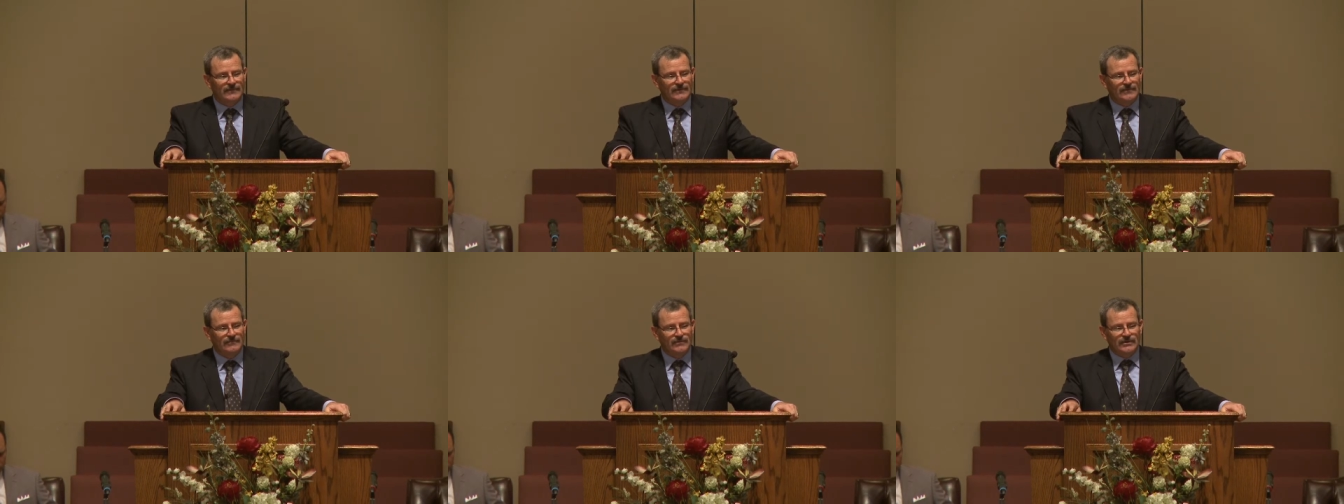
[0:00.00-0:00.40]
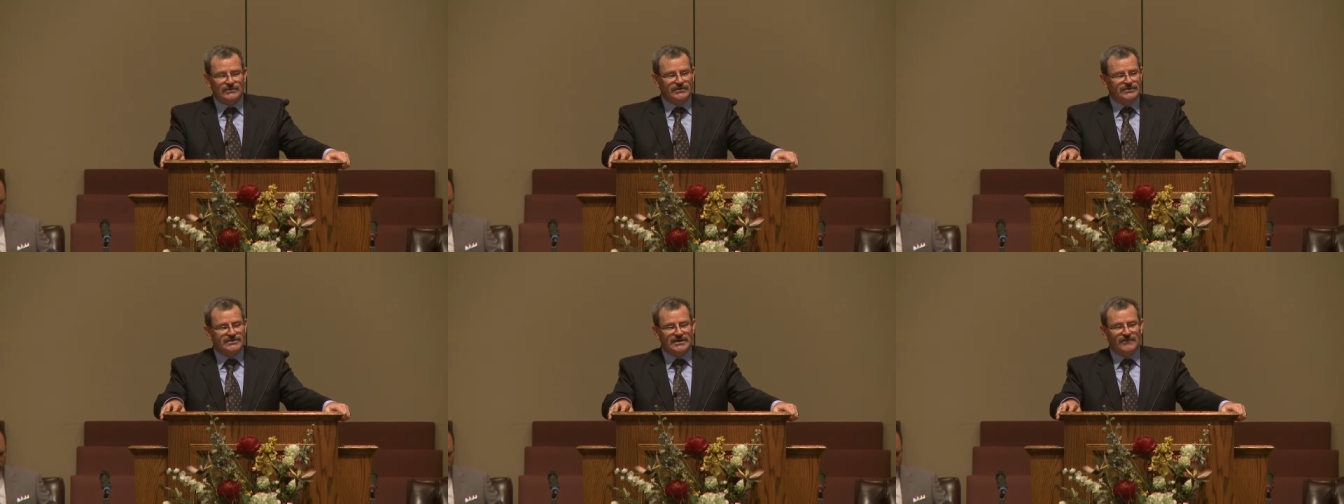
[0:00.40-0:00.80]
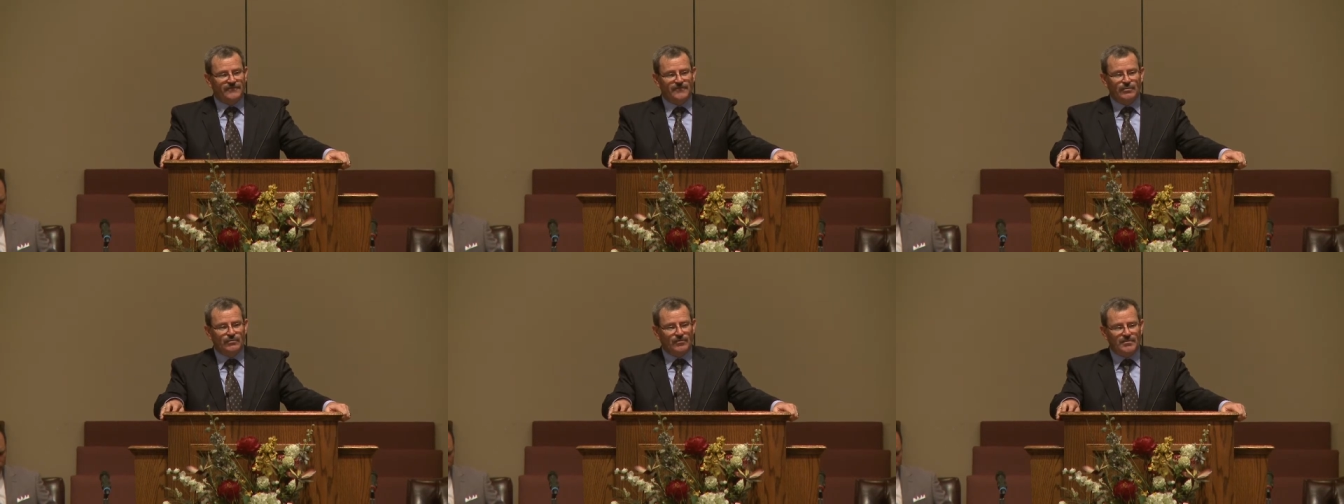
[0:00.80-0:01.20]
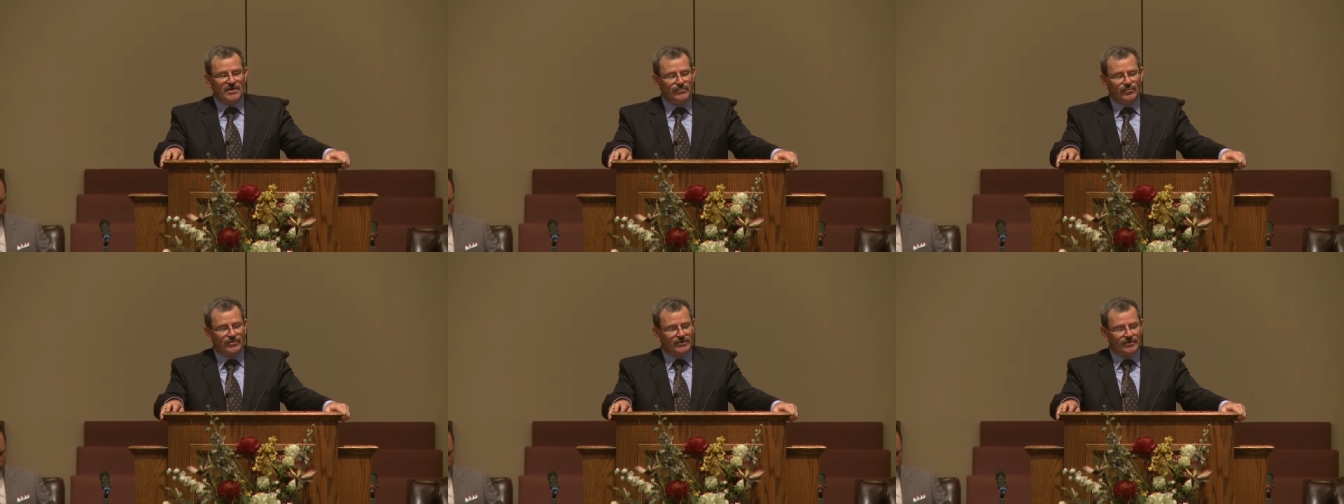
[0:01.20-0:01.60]
But there's not fewer
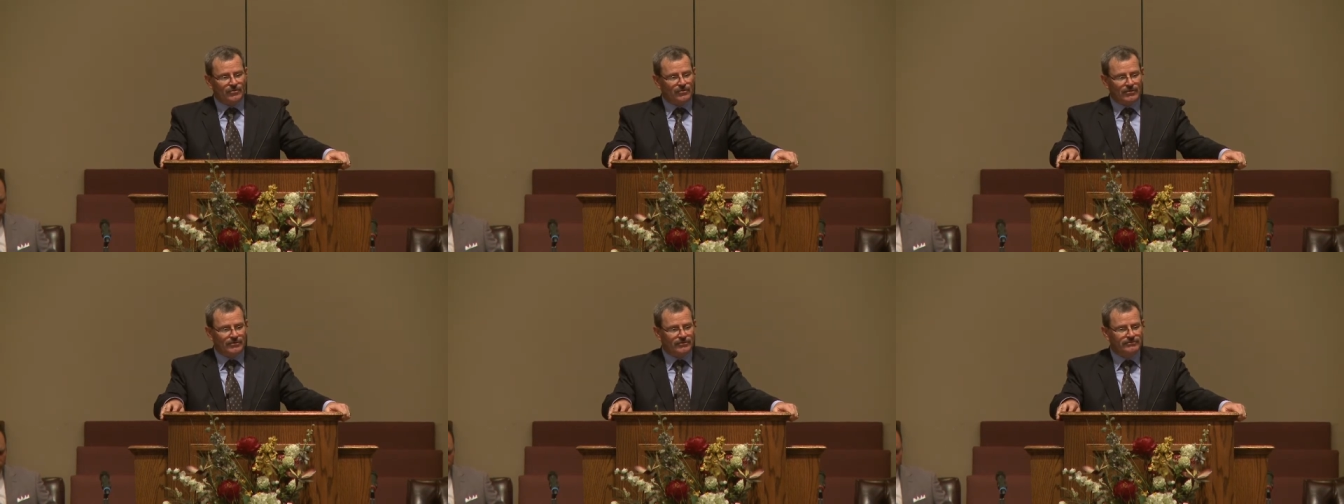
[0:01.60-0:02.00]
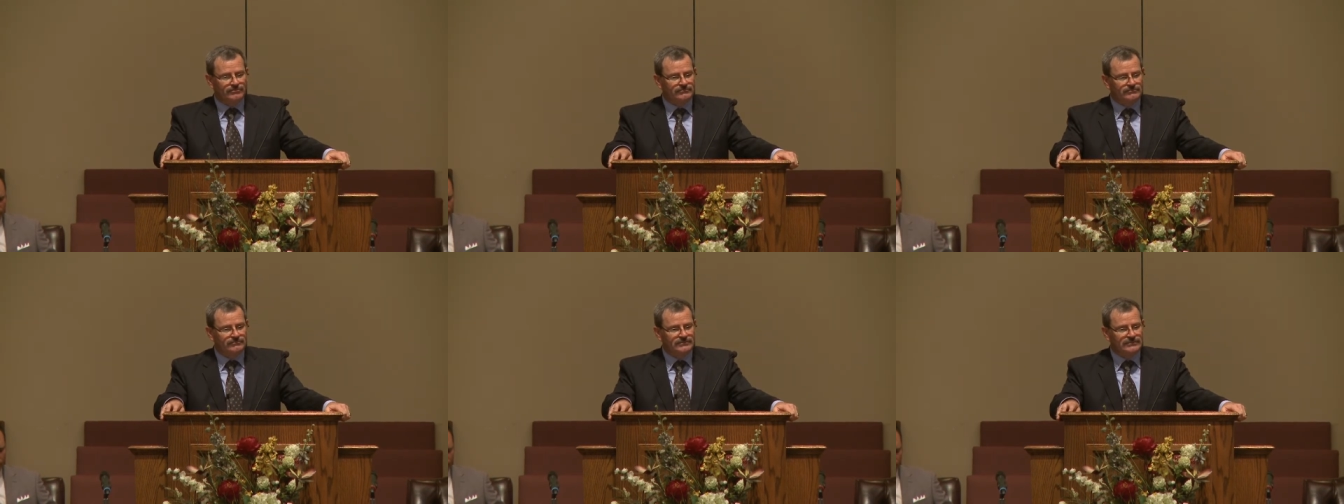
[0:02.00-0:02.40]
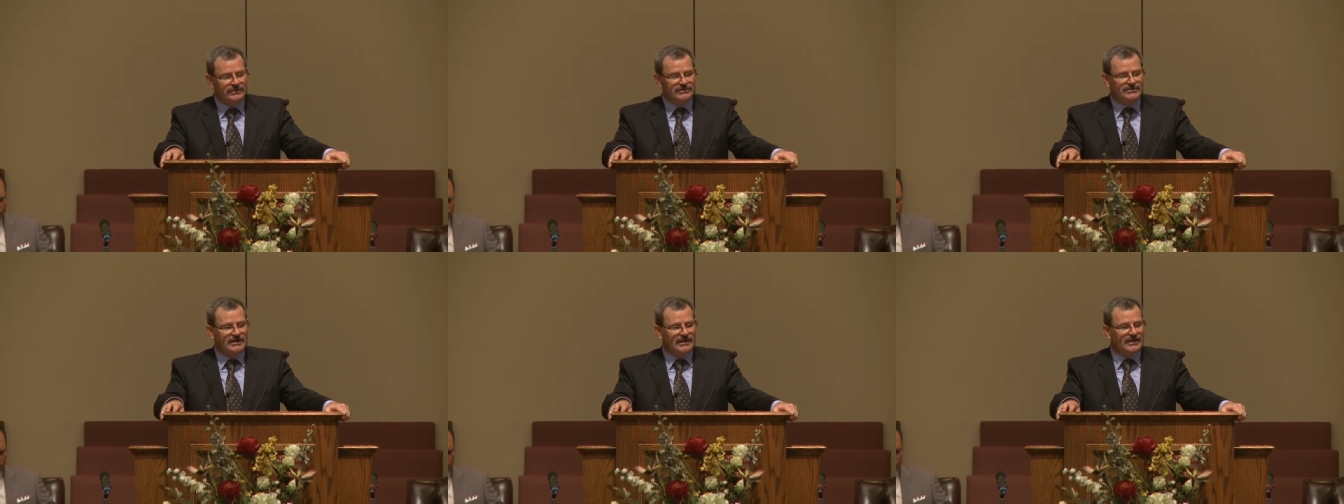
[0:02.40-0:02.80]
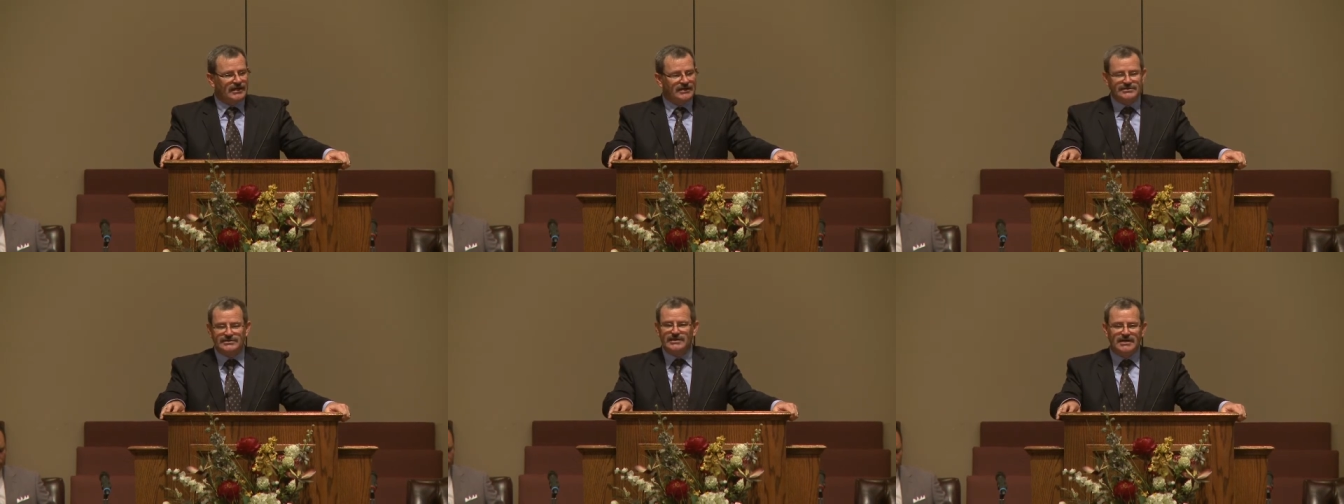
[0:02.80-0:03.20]
people in the world. There's not
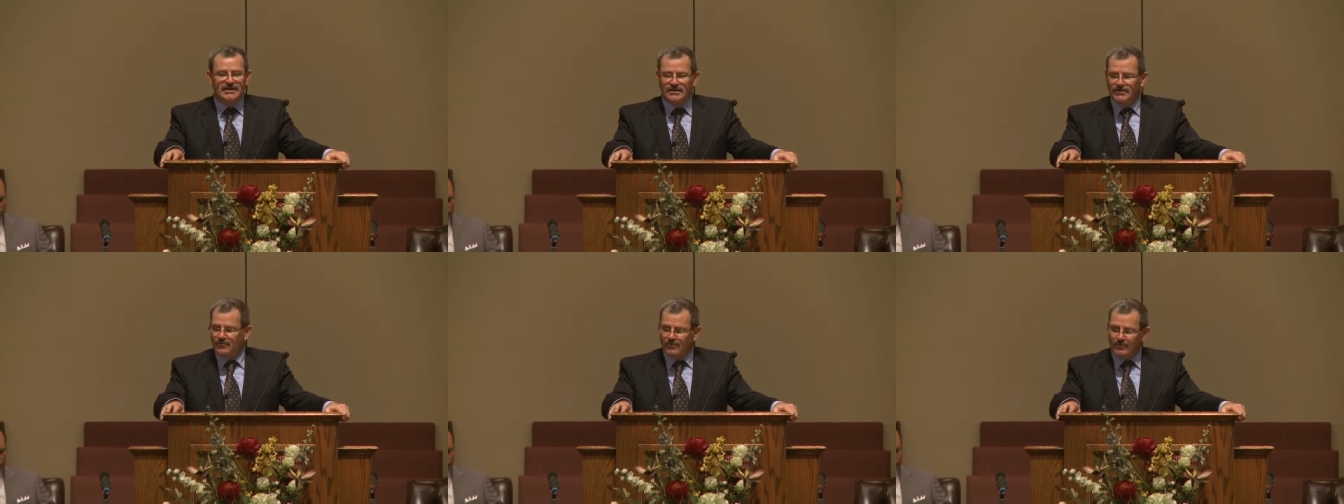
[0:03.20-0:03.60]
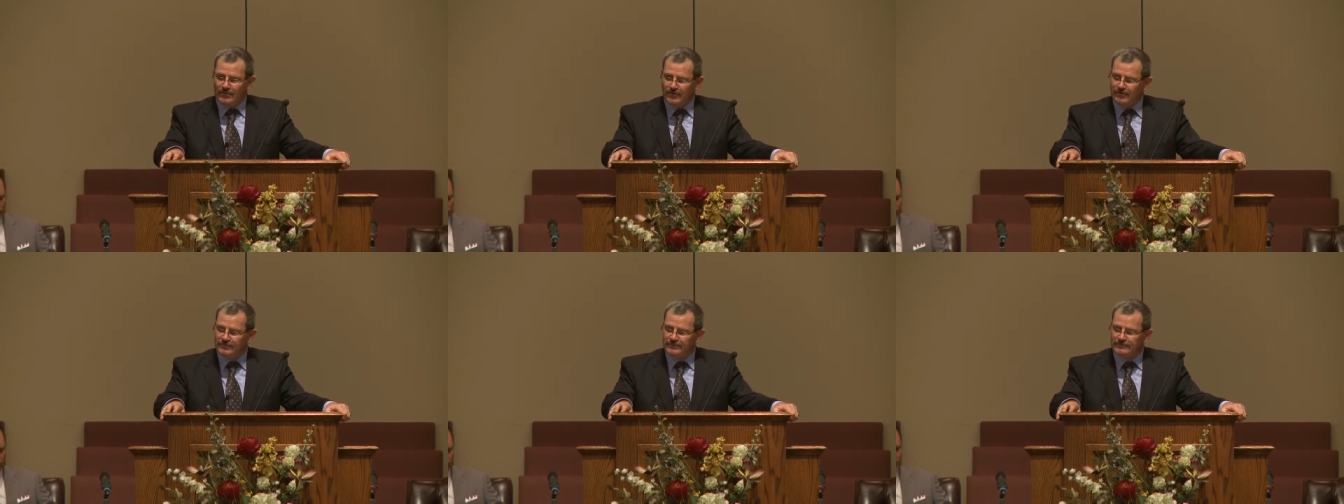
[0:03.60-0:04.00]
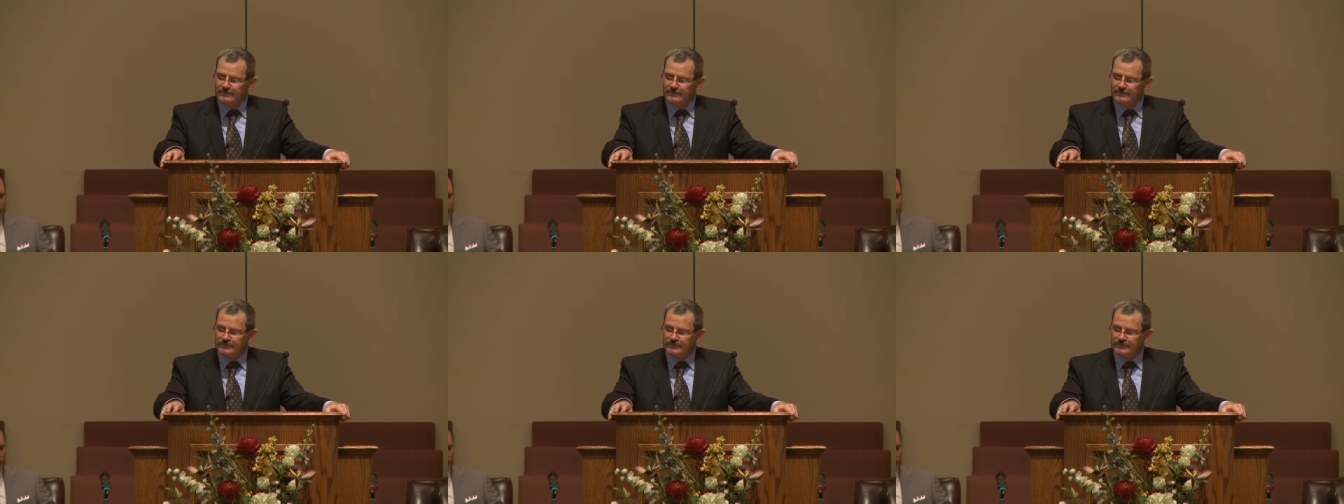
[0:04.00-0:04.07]
less need in the world.